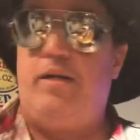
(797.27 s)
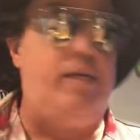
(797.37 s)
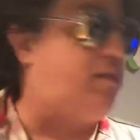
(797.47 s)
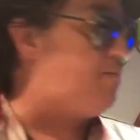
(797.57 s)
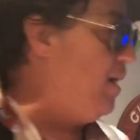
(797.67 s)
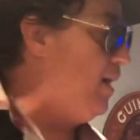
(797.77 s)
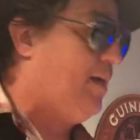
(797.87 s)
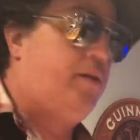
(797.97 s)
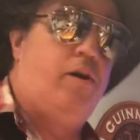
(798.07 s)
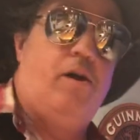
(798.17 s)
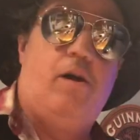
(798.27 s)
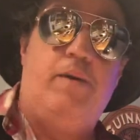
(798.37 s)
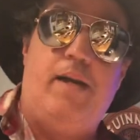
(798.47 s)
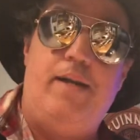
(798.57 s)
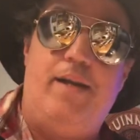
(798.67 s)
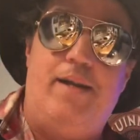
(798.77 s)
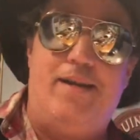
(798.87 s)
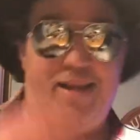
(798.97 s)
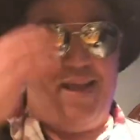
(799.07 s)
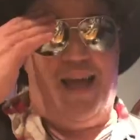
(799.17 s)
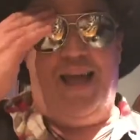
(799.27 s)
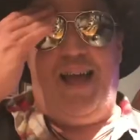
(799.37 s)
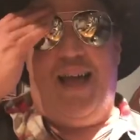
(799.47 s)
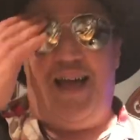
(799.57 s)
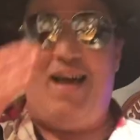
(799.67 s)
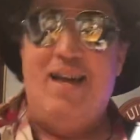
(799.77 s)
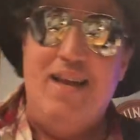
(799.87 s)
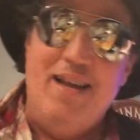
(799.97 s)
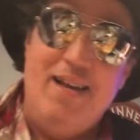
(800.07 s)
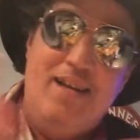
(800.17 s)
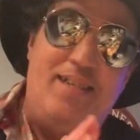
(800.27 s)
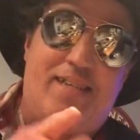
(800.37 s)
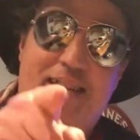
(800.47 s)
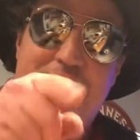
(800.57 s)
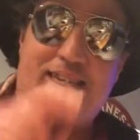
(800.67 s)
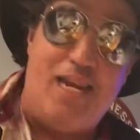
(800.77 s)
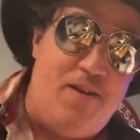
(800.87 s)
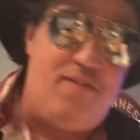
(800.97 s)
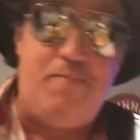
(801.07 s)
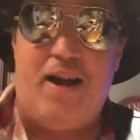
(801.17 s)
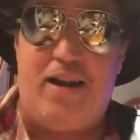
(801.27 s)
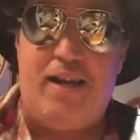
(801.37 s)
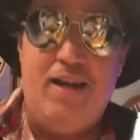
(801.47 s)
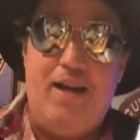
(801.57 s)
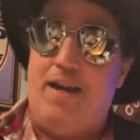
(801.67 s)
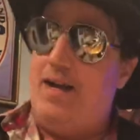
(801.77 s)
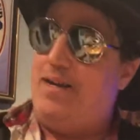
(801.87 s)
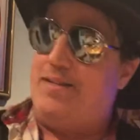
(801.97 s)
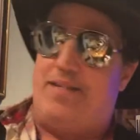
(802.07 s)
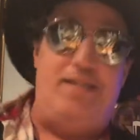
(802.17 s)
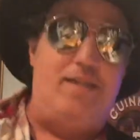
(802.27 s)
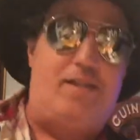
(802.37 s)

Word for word: is my guitar when I need it? Stay safe, everybody, and I'll see you